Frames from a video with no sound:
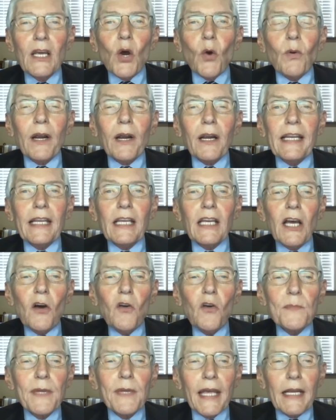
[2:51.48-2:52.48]
where he
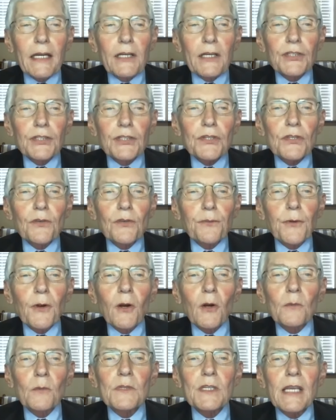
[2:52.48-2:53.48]
co manages the
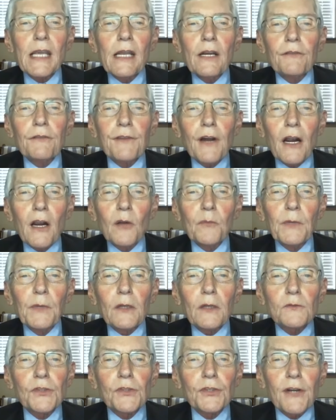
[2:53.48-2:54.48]
firm's
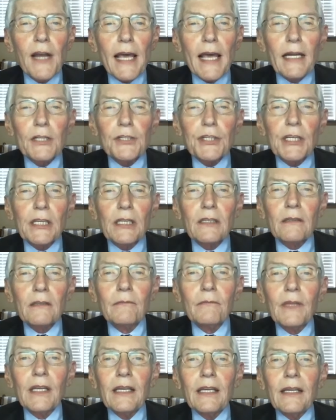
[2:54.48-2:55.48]
environmental strategy.
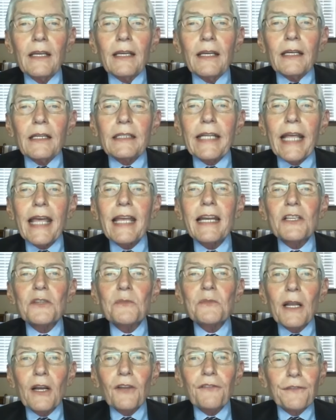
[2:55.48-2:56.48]
Dan has
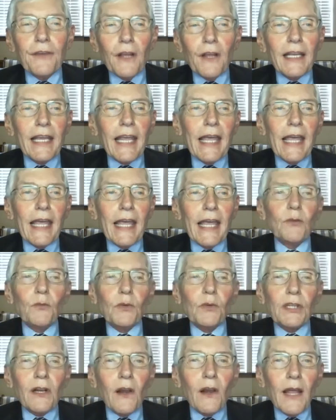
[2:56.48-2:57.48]
been affiliated
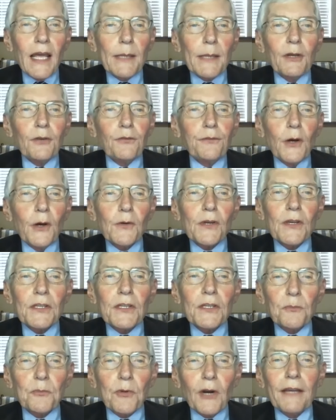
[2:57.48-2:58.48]
with climate
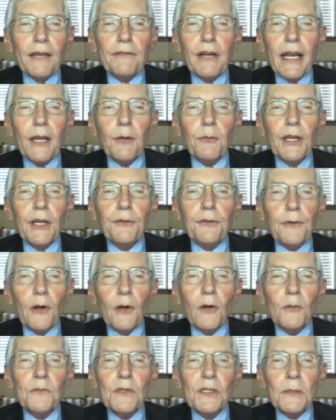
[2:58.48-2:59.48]
focused private equity
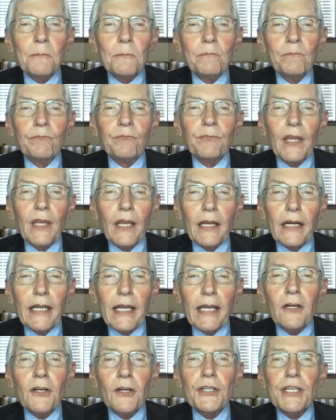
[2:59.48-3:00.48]
firms an
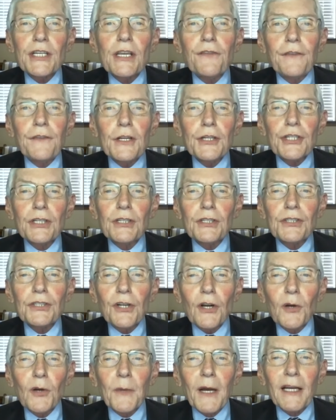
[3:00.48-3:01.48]
energy efficient
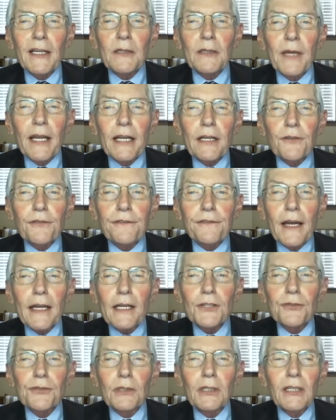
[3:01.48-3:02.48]
turbine
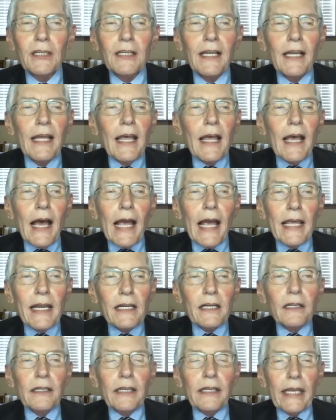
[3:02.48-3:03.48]
manufacturer,
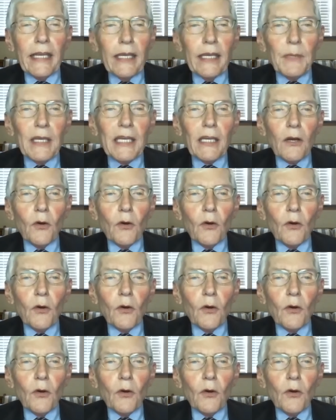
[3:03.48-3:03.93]
and an Emmy